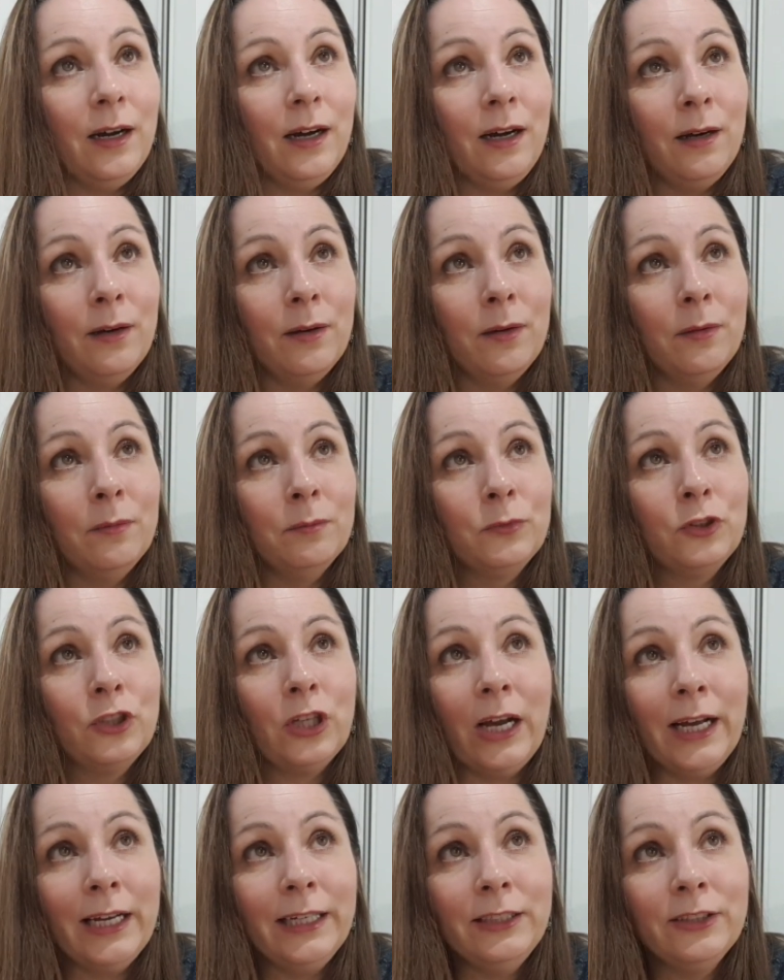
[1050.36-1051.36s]
I'm
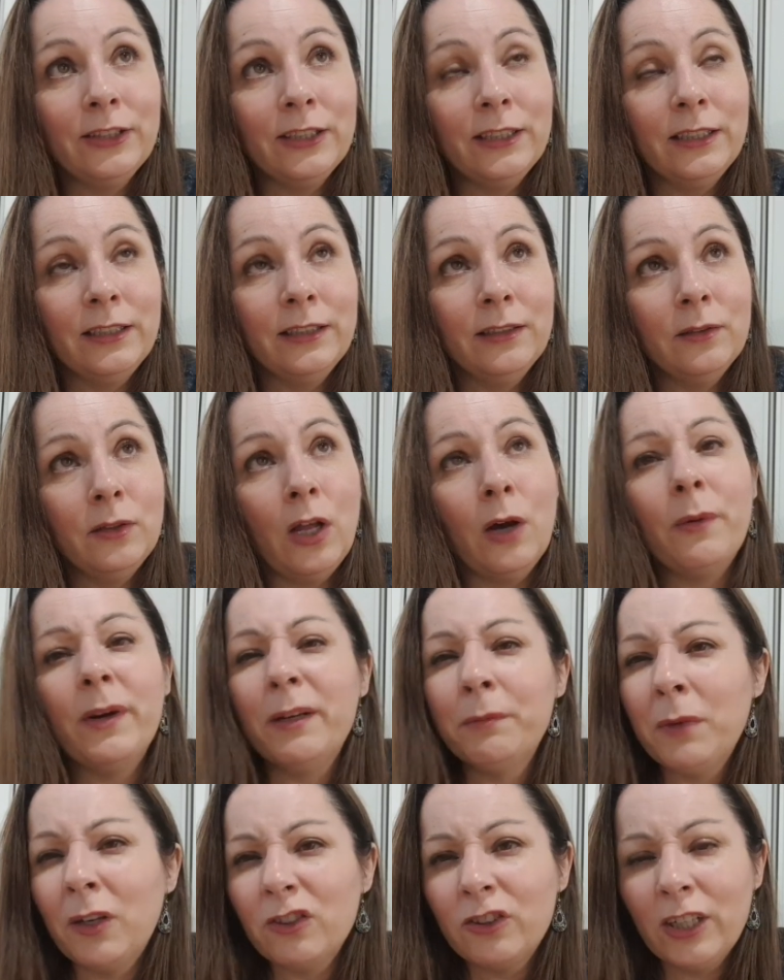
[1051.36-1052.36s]
changing, no,
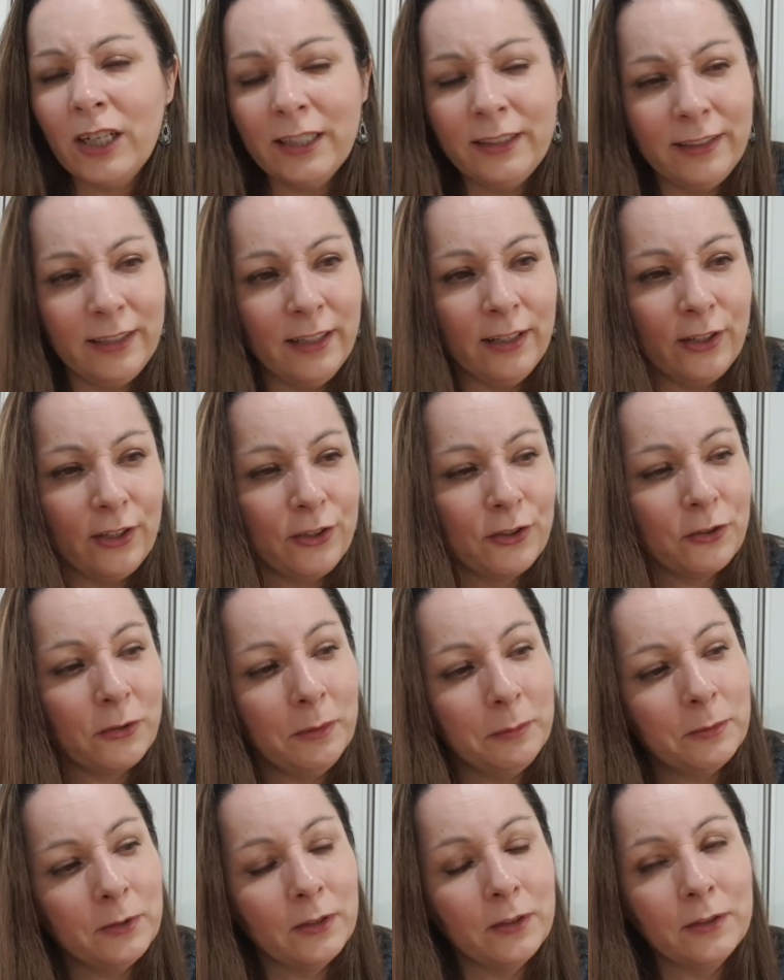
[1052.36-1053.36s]
I'm not changing the
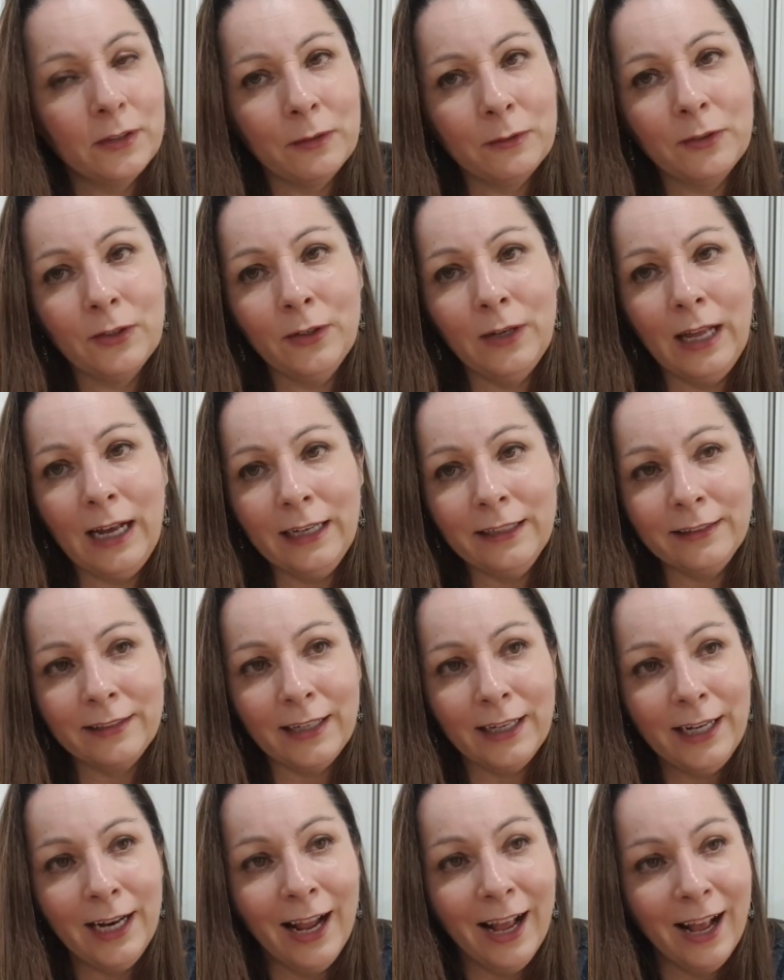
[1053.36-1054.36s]
description because I'm too
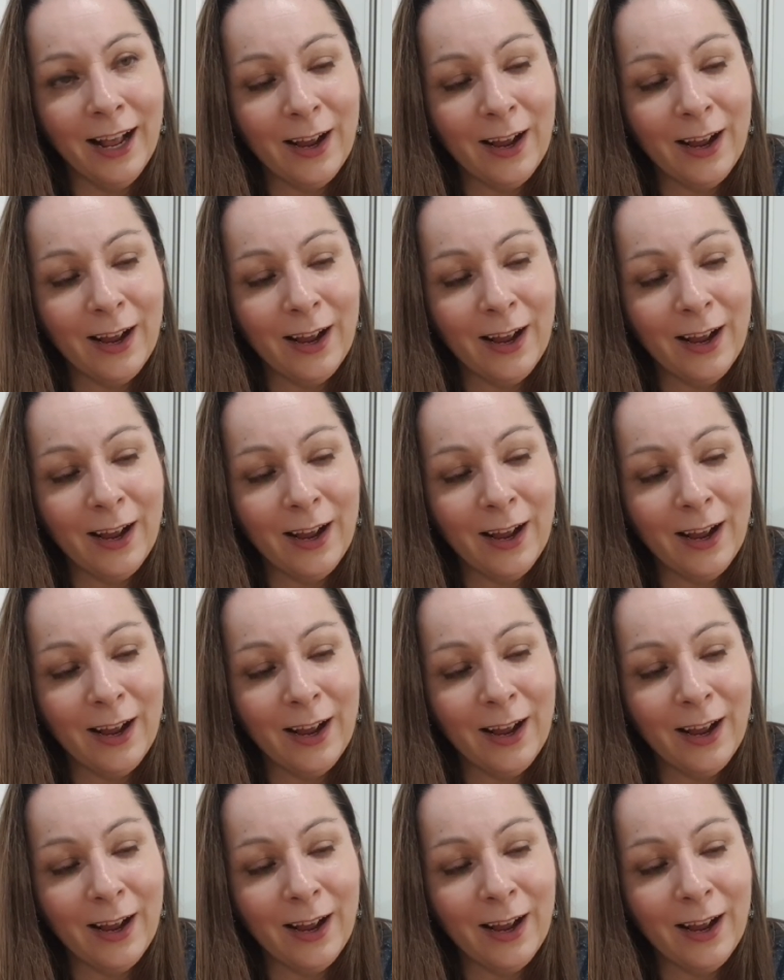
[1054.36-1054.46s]
lazy.